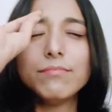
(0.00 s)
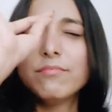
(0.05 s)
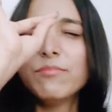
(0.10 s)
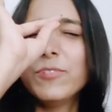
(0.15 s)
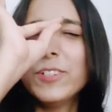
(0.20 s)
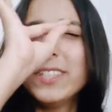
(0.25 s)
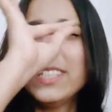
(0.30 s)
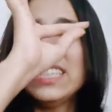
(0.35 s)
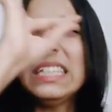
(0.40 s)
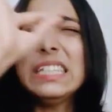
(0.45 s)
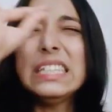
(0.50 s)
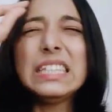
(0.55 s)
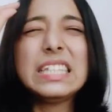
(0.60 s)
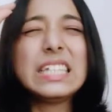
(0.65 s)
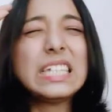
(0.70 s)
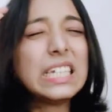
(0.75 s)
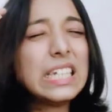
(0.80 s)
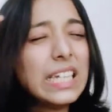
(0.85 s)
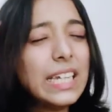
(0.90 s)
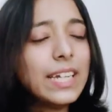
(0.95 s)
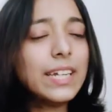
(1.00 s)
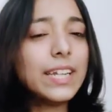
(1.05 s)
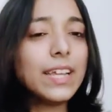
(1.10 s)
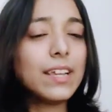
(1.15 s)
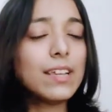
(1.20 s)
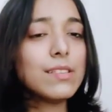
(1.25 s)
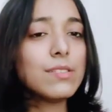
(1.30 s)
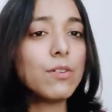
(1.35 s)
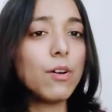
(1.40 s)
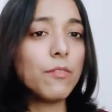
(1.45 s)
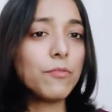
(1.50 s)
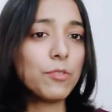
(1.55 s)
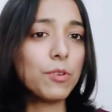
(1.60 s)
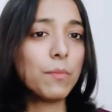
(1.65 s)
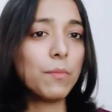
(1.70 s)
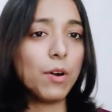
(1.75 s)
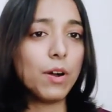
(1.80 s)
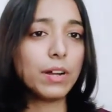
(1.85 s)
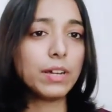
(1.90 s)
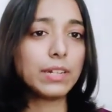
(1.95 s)
within 3 days of
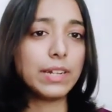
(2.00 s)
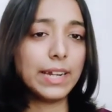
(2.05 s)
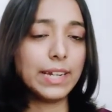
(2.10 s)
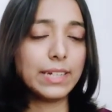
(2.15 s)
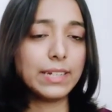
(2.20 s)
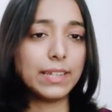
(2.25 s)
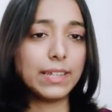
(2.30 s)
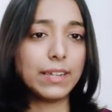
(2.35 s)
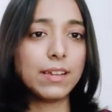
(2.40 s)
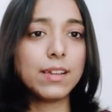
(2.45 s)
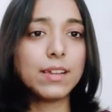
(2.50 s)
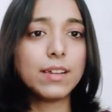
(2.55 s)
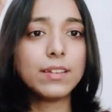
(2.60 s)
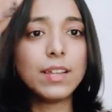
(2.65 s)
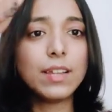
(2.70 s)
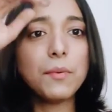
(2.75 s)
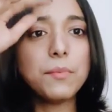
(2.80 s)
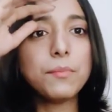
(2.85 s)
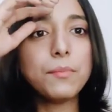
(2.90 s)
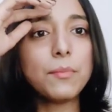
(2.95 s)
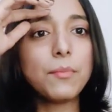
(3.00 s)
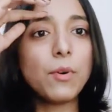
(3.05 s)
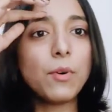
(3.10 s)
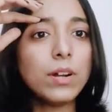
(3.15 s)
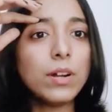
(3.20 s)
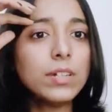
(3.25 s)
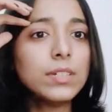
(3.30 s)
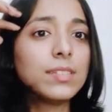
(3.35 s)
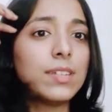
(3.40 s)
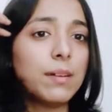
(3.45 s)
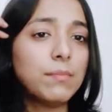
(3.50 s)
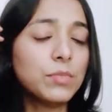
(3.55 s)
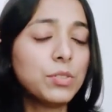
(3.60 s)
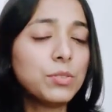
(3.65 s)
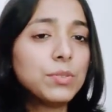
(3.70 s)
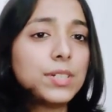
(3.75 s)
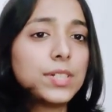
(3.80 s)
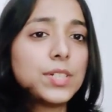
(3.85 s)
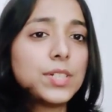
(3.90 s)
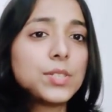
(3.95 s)
your mock writing. Now what some
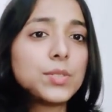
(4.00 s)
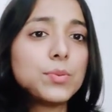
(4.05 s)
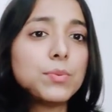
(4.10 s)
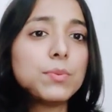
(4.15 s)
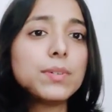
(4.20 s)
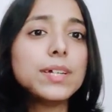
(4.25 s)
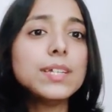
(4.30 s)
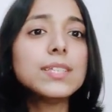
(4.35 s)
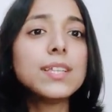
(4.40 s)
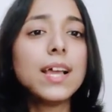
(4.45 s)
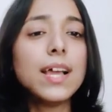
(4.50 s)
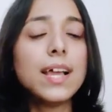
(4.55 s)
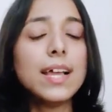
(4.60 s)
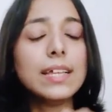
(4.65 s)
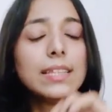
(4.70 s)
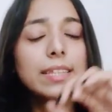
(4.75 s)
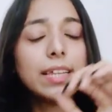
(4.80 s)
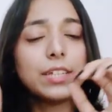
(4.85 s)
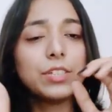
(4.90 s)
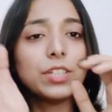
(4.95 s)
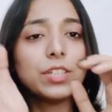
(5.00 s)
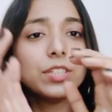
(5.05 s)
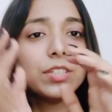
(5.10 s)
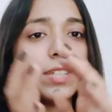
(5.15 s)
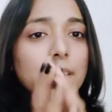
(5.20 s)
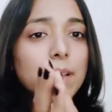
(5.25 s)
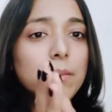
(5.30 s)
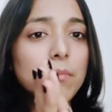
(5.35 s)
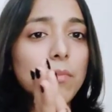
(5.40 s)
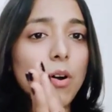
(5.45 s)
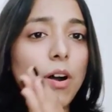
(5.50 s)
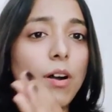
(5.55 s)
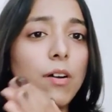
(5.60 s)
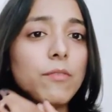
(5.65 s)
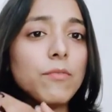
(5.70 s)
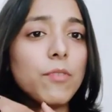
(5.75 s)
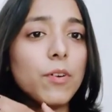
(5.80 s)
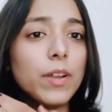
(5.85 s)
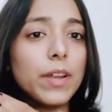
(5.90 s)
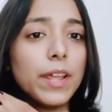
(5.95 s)
students do is they just take
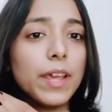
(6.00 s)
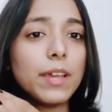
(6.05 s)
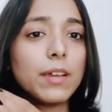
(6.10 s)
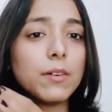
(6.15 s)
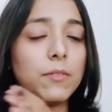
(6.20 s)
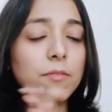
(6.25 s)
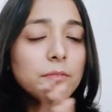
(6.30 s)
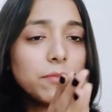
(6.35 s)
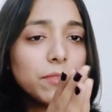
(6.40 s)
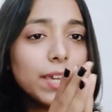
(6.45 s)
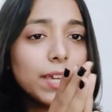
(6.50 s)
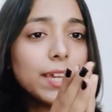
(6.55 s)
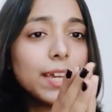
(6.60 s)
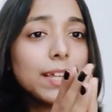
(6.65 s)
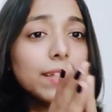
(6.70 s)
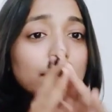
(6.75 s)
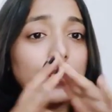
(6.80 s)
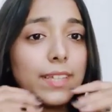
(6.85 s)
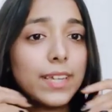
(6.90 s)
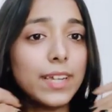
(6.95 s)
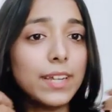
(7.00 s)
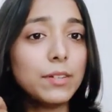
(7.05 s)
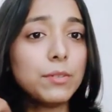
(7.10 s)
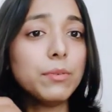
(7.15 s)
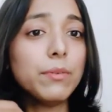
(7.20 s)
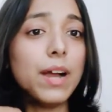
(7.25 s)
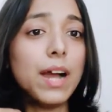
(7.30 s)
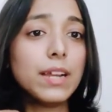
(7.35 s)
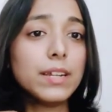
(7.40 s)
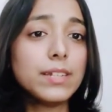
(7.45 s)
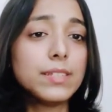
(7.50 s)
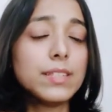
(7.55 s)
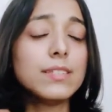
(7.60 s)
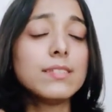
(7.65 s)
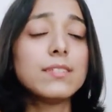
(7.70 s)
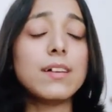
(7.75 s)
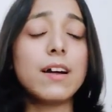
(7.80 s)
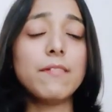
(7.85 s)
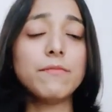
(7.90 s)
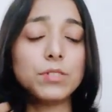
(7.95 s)
mock for like a week and they do
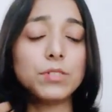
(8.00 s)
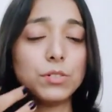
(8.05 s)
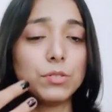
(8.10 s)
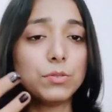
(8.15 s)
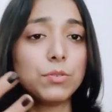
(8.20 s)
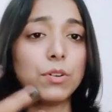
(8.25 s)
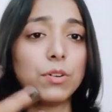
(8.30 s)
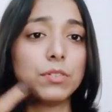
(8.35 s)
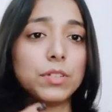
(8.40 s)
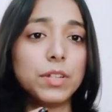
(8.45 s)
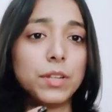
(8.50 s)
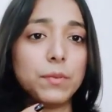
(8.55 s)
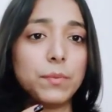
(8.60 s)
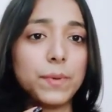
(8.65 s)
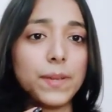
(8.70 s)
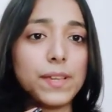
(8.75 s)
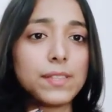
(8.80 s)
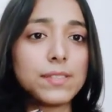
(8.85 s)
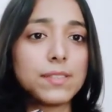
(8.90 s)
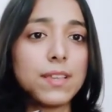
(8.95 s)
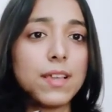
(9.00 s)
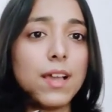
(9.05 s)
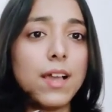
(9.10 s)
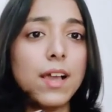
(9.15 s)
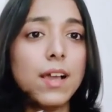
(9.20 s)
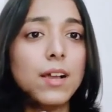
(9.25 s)
analysis after 2 or 3 weeks.